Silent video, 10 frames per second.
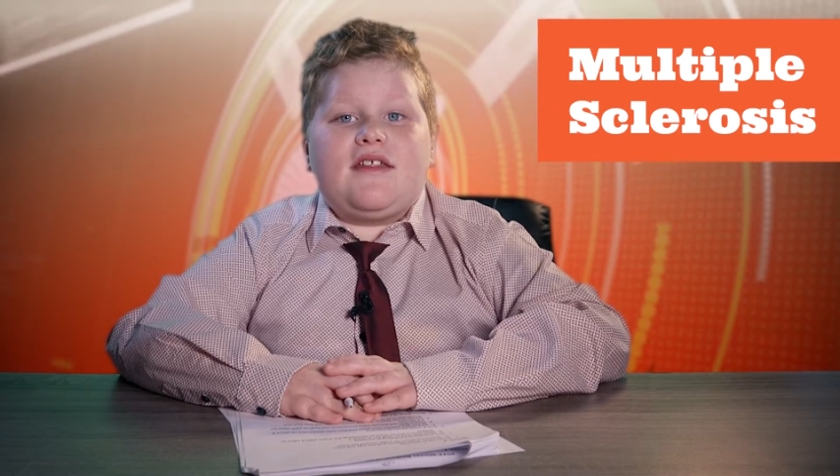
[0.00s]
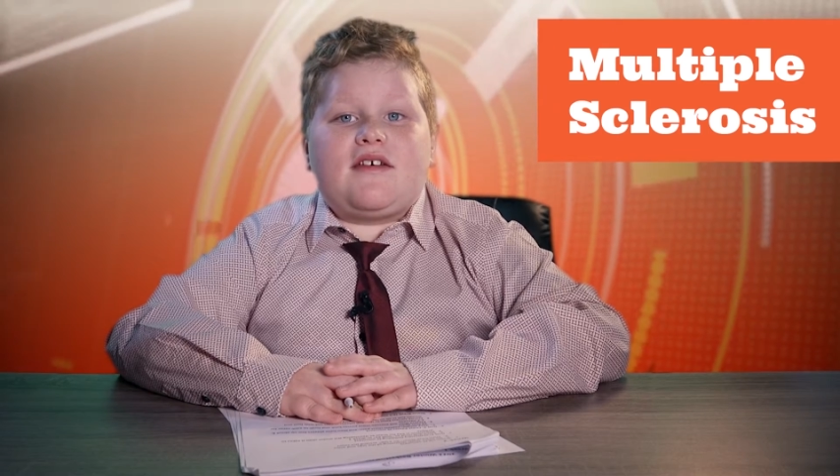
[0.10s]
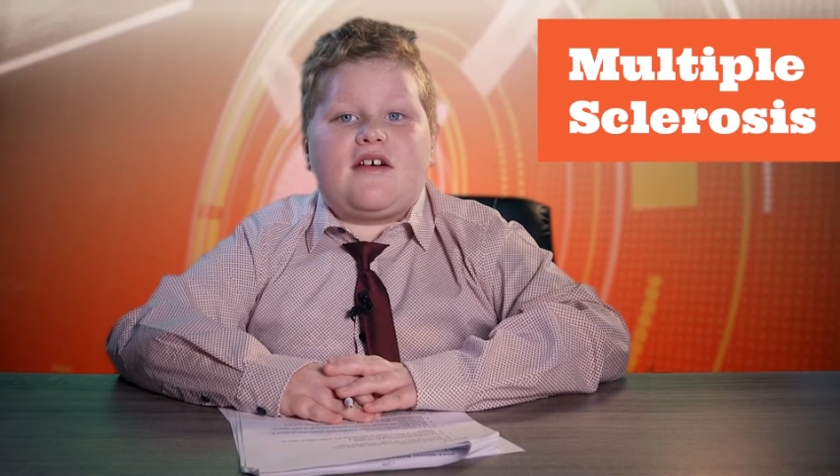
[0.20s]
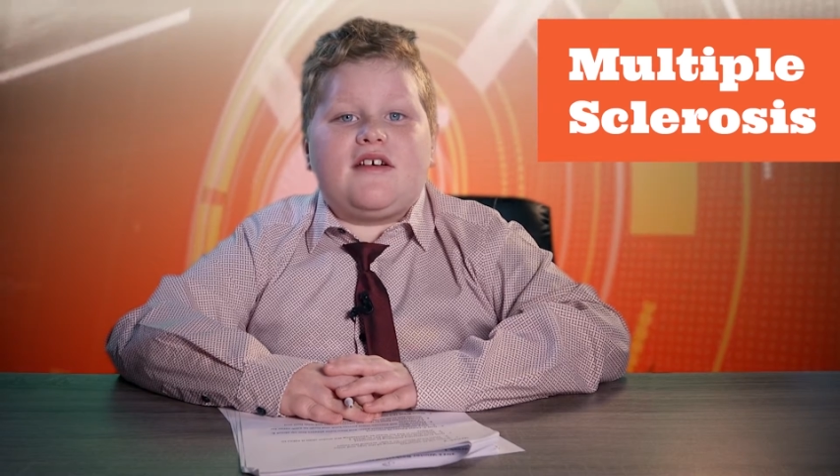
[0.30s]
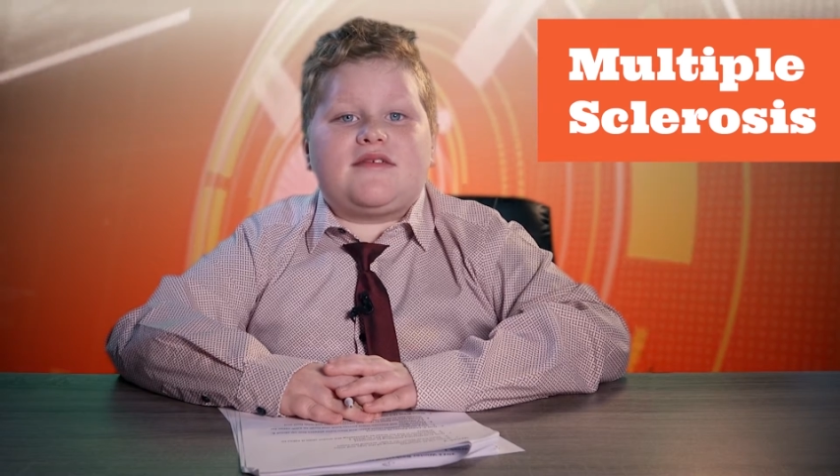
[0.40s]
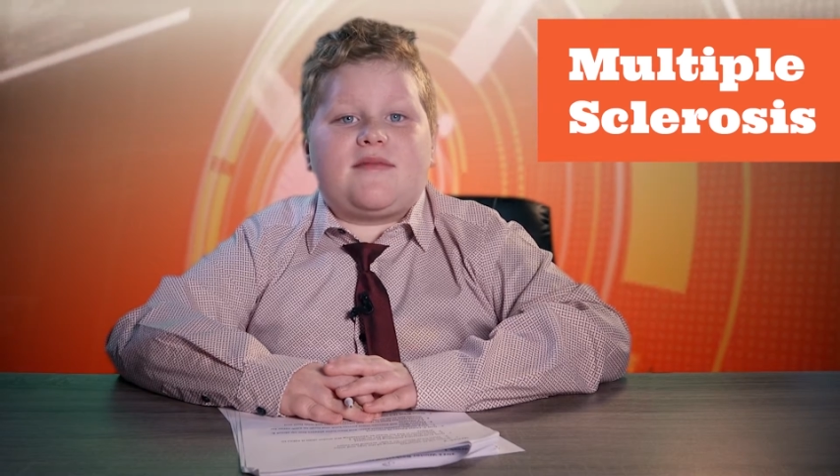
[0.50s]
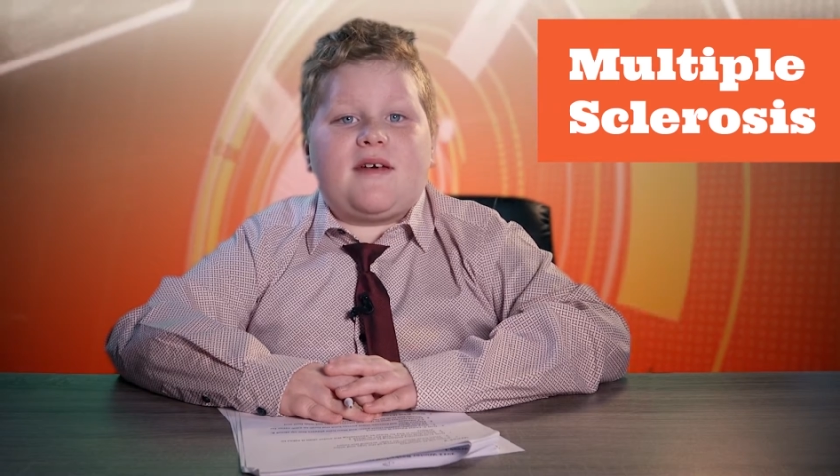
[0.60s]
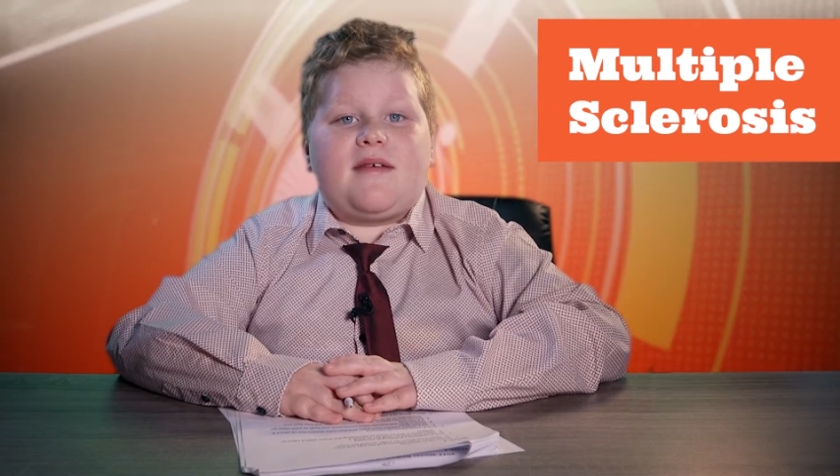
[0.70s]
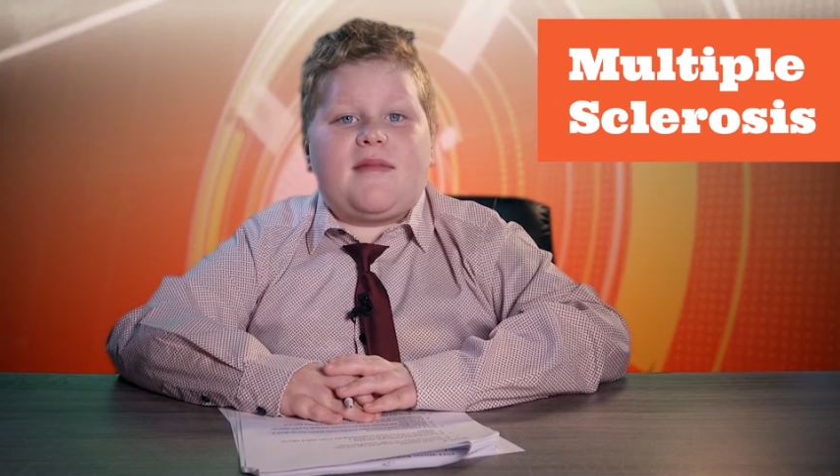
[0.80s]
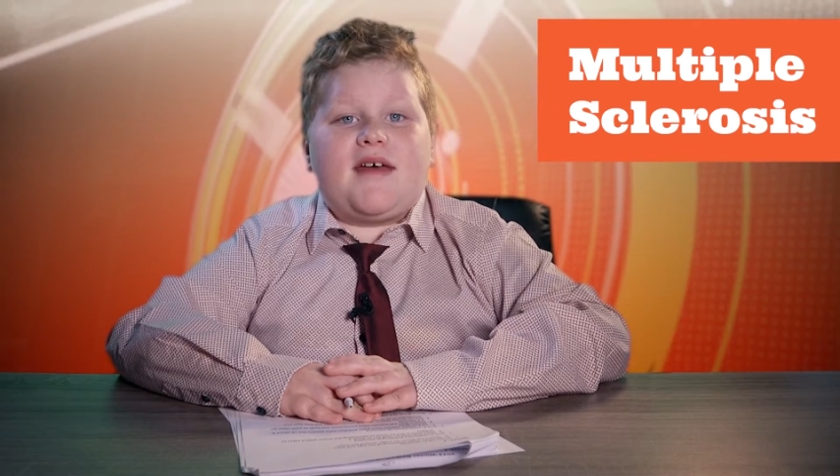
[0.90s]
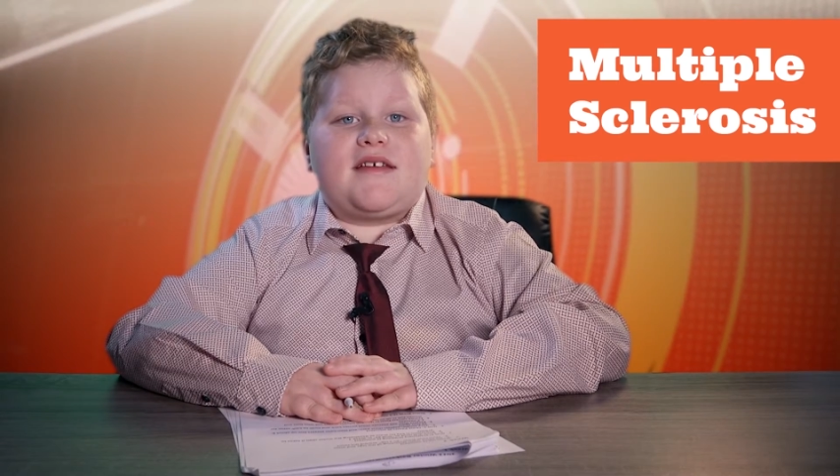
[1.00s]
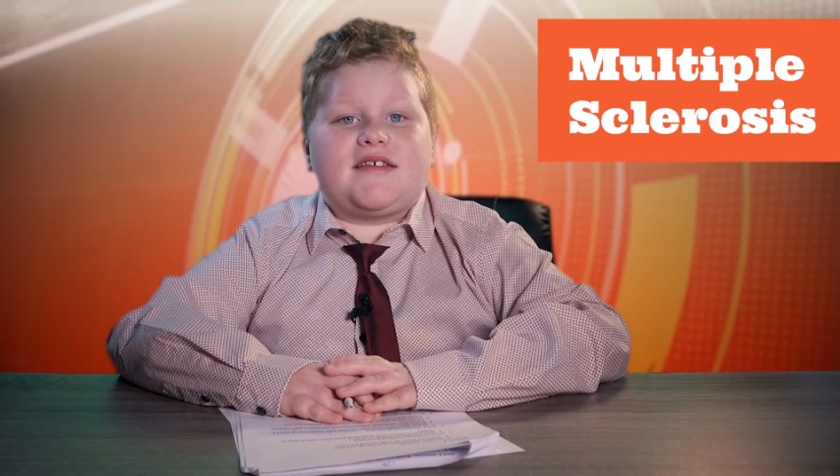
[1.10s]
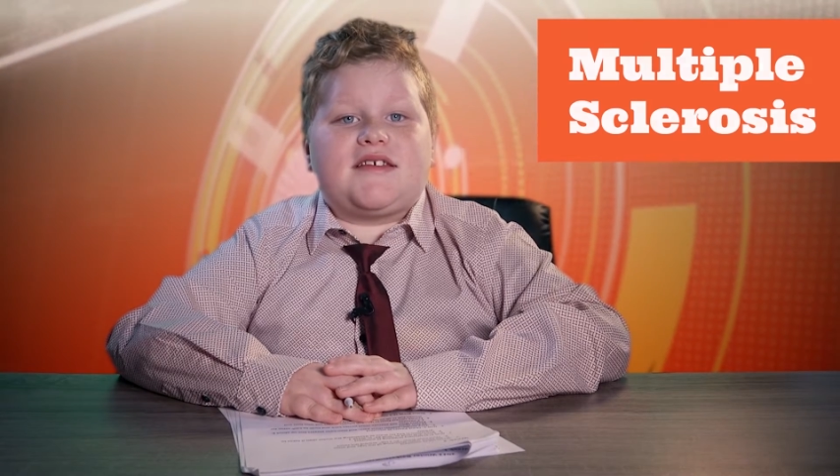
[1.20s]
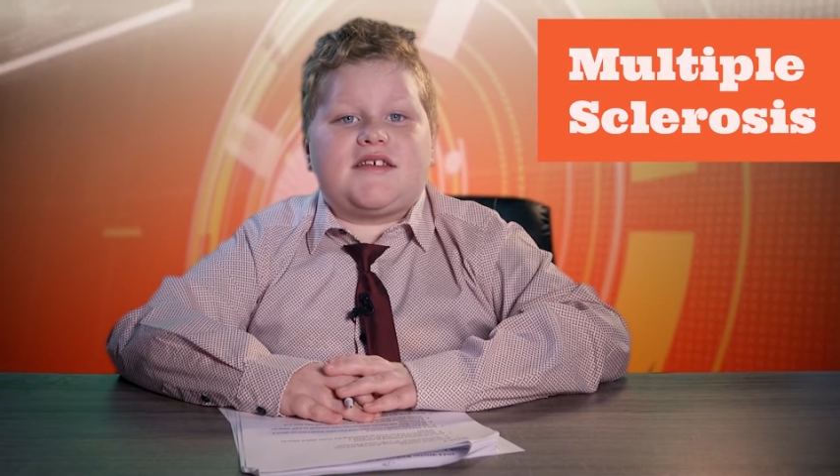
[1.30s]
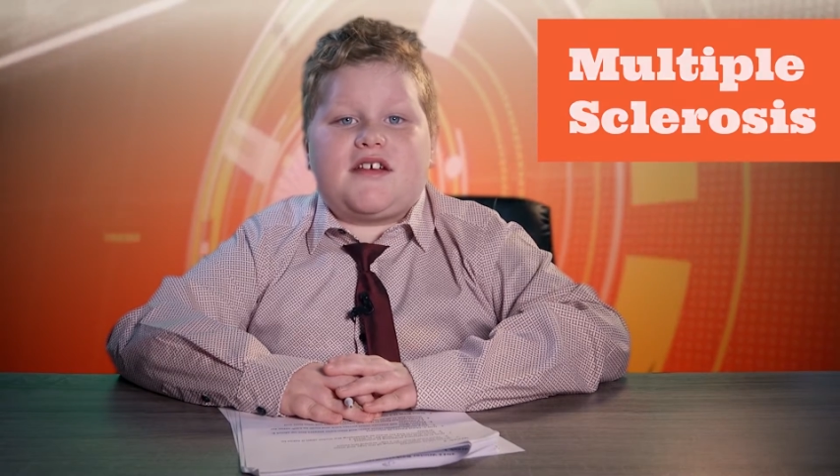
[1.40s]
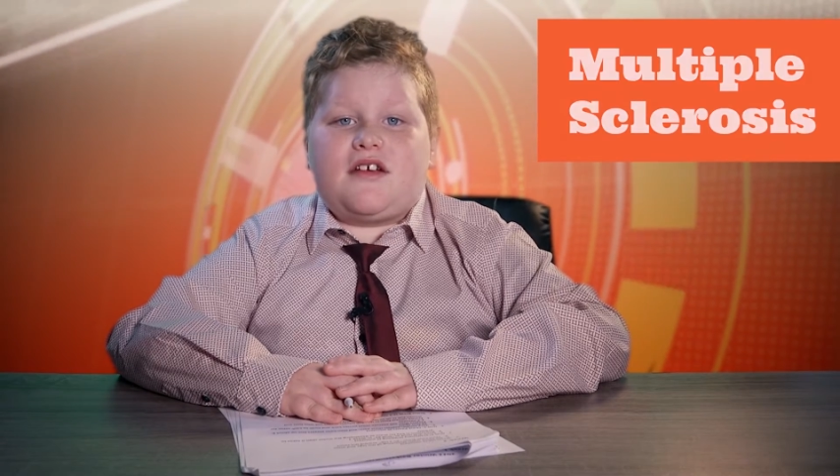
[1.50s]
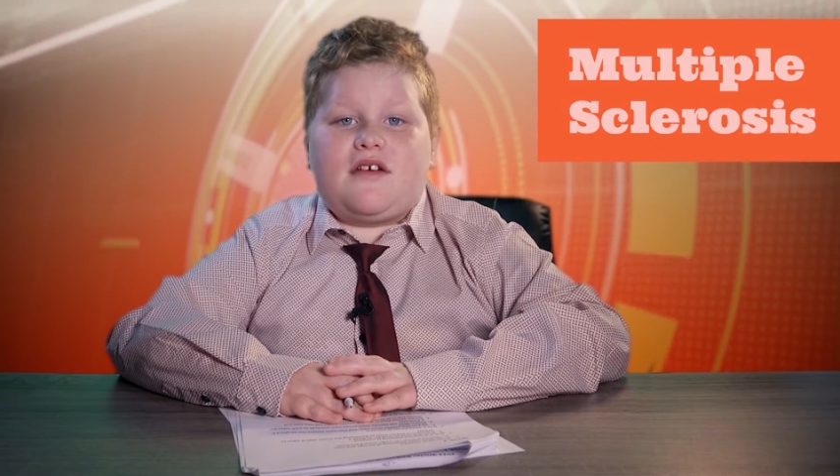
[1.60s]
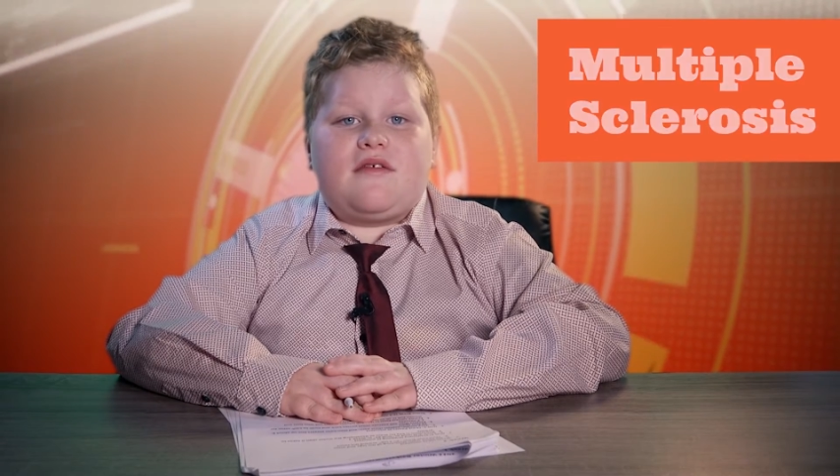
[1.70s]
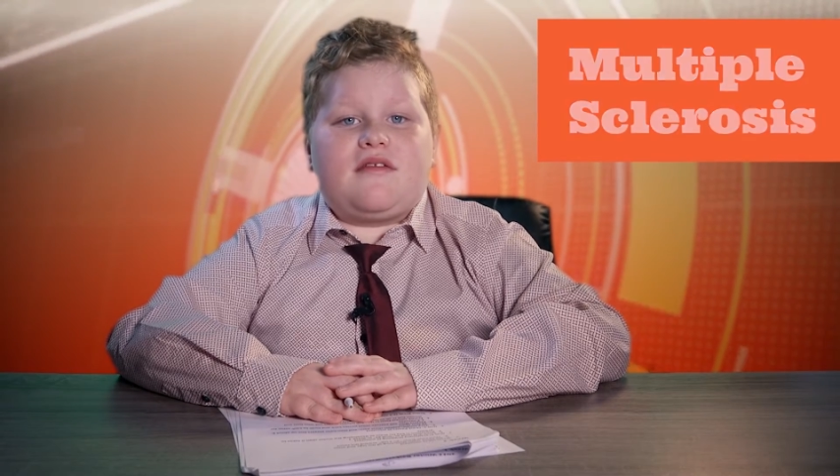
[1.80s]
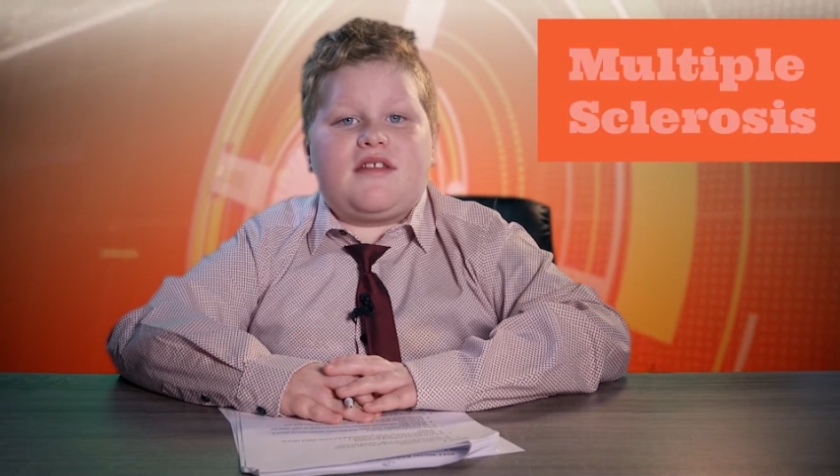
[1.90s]
The cause of MS is
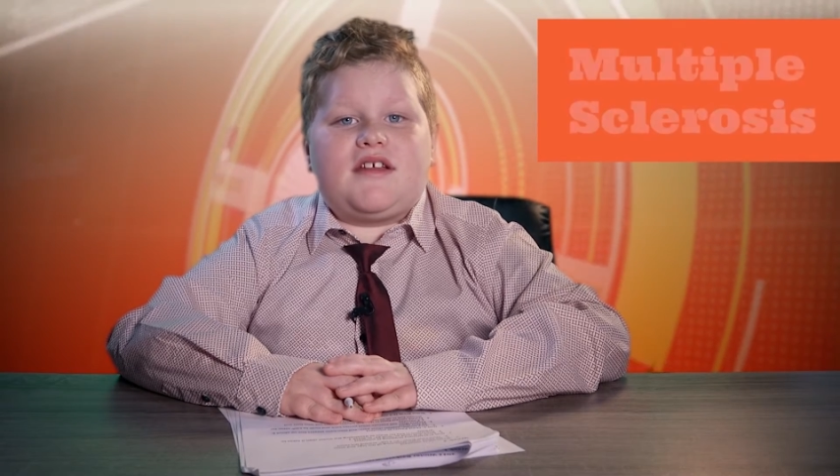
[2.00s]
unknown.